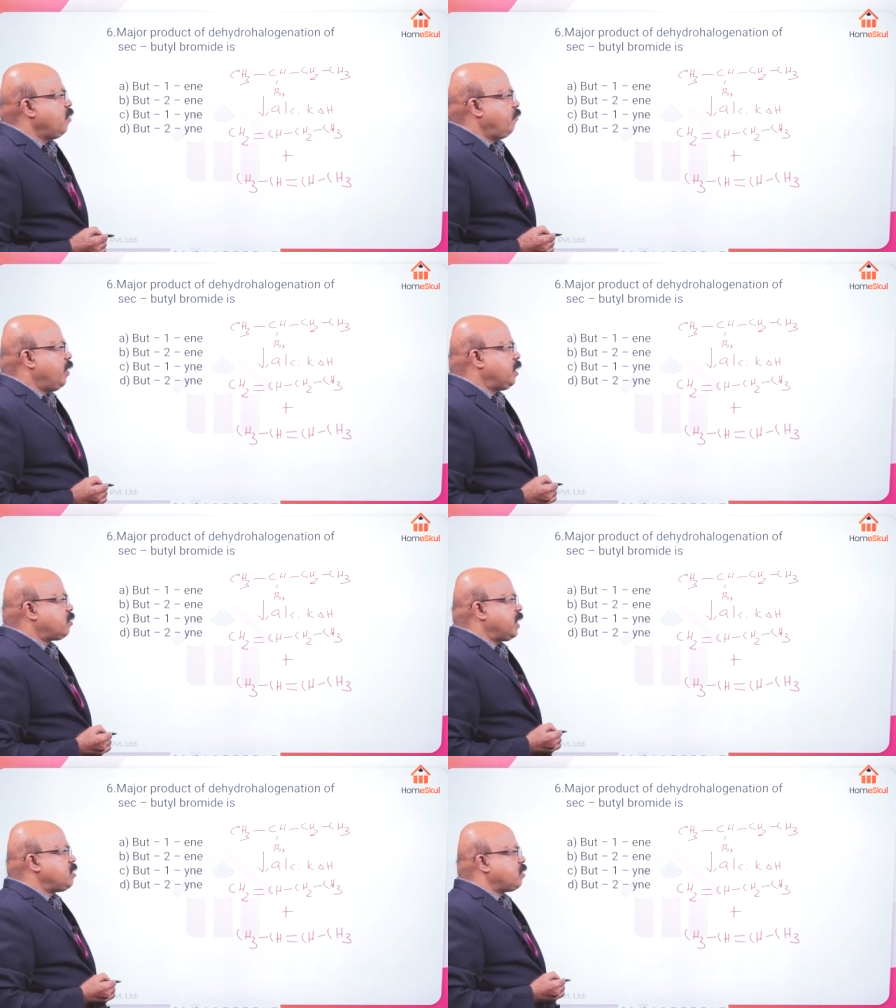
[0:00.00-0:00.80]
when
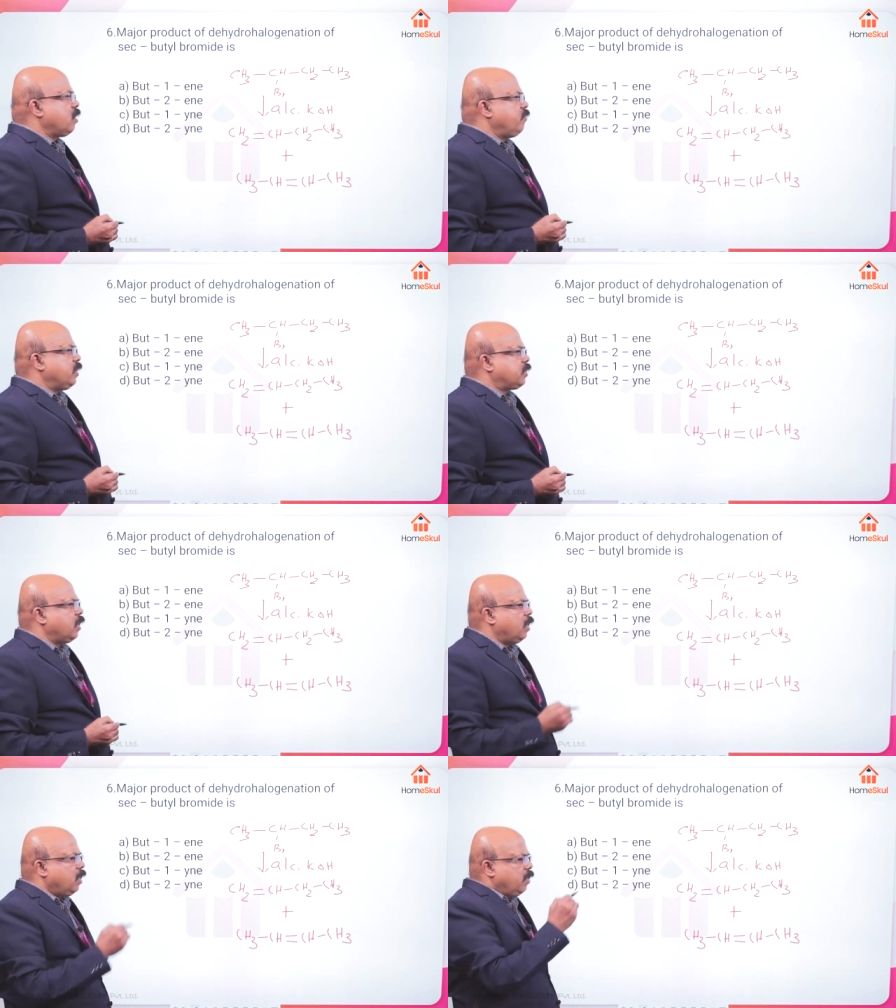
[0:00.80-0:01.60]
treated with
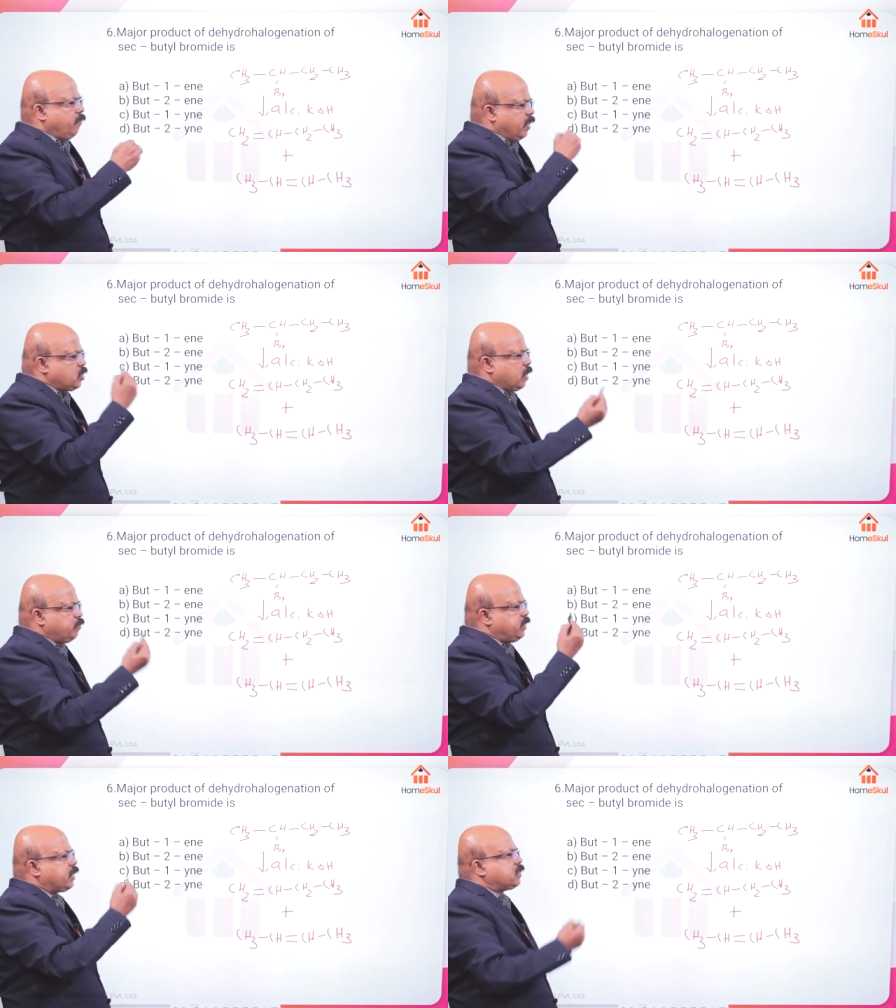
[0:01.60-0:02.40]
when
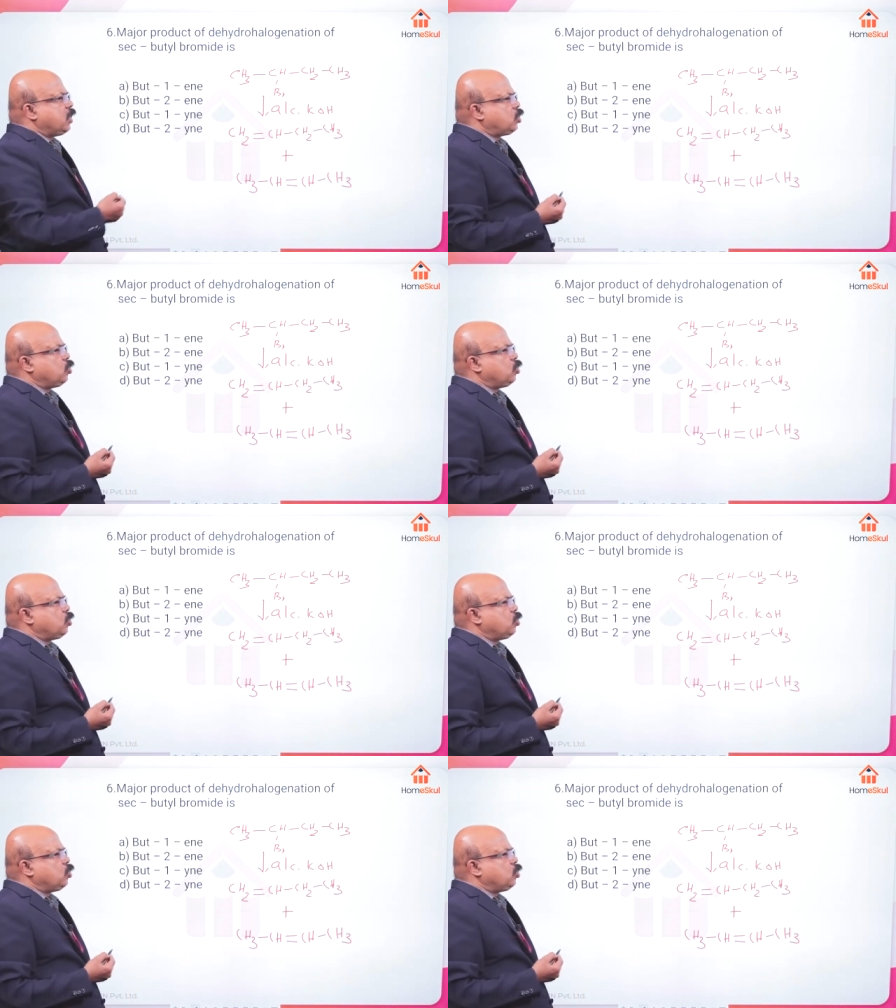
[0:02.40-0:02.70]
subjected